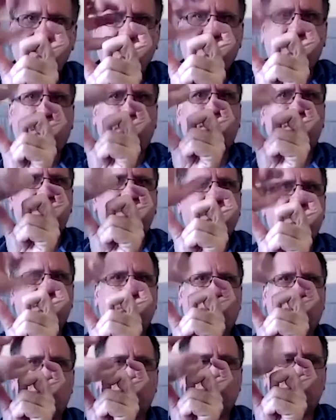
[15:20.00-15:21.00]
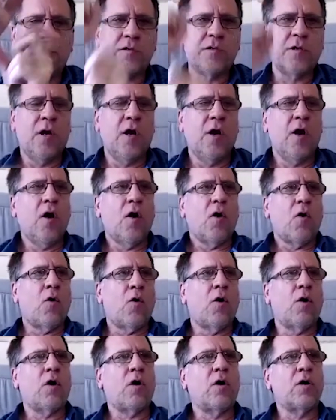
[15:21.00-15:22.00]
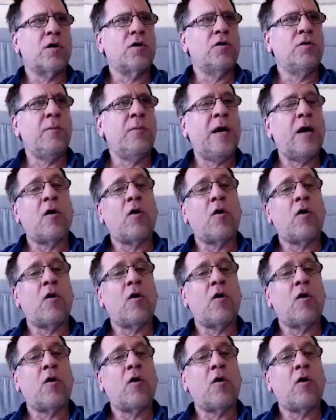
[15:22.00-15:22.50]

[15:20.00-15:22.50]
of representations, or you, may,